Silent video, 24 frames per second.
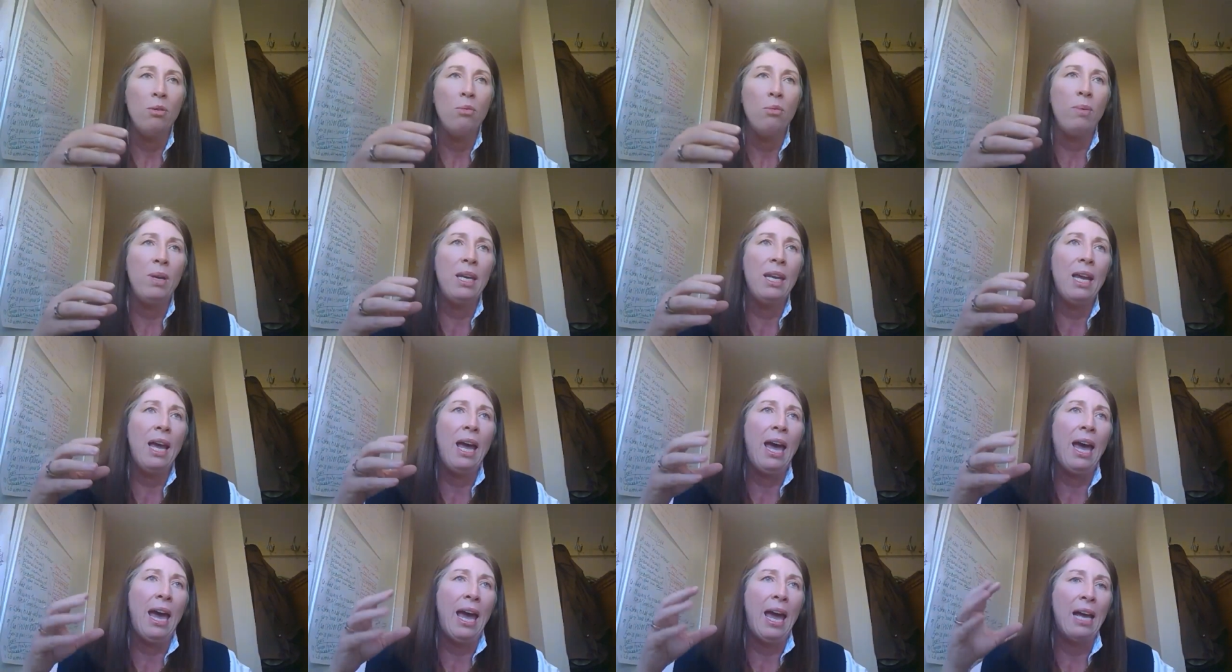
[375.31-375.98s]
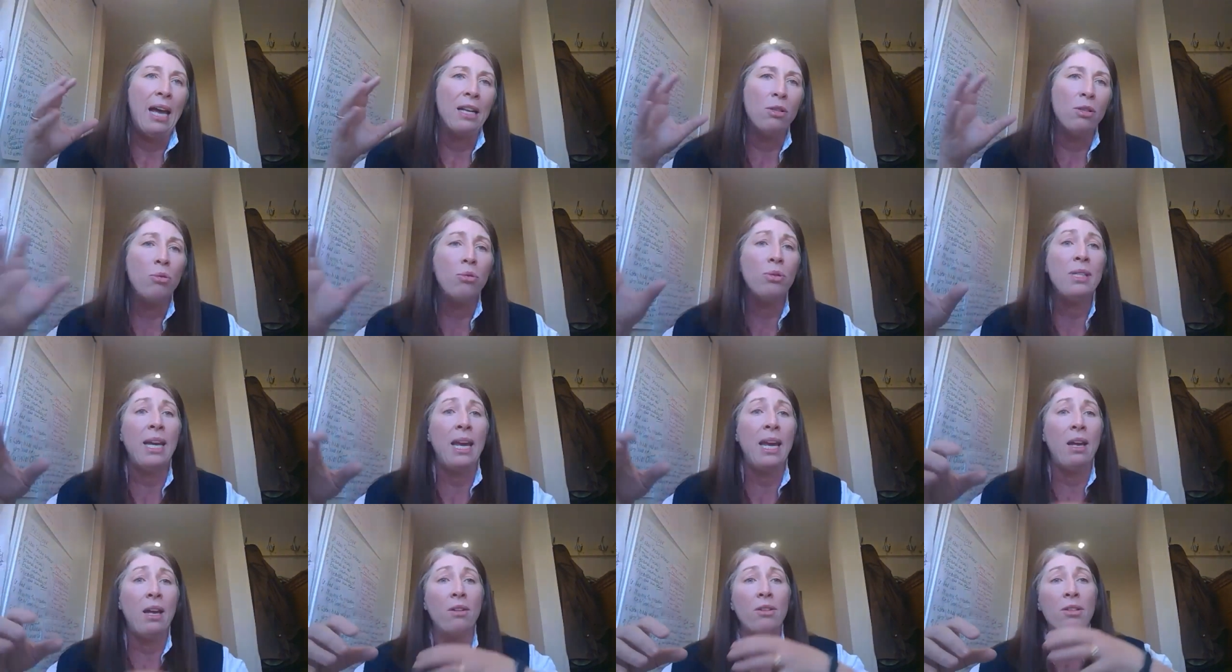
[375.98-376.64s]
We had
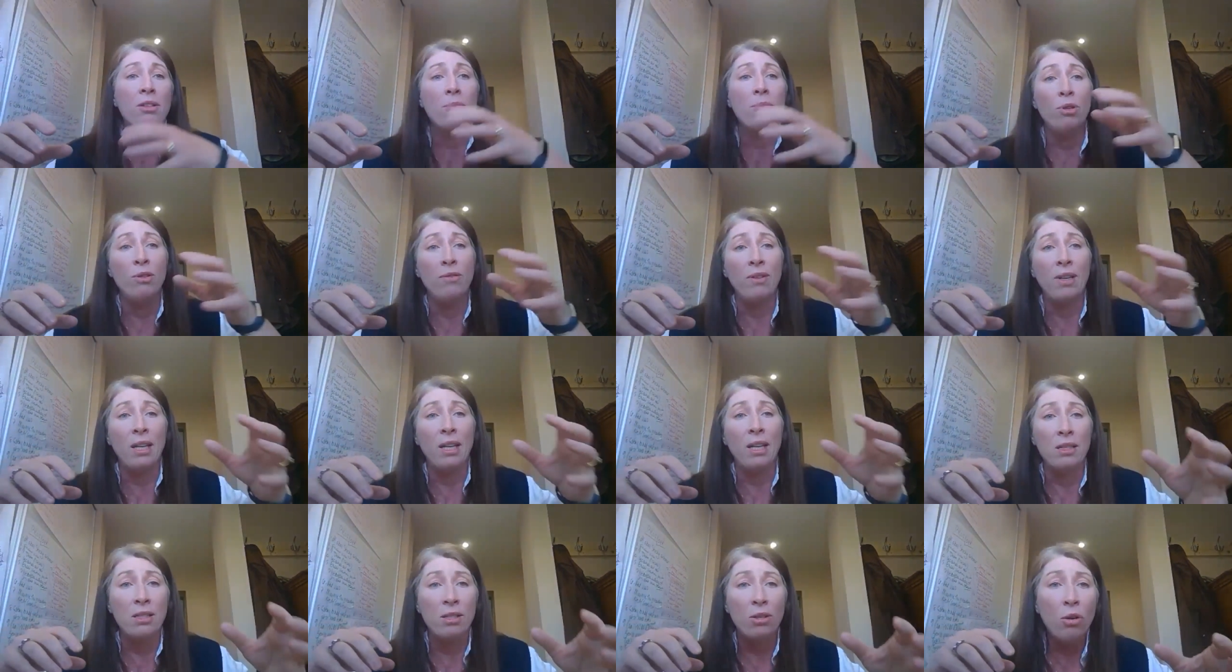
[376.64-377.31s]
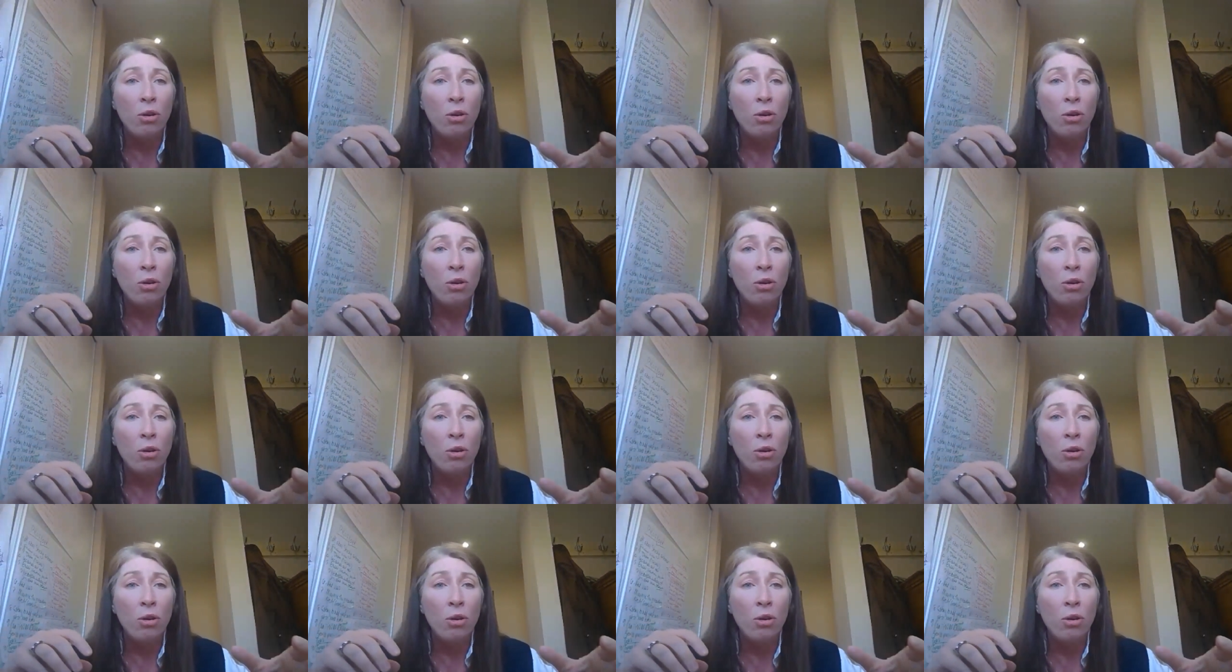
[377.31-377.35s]
hotels moving into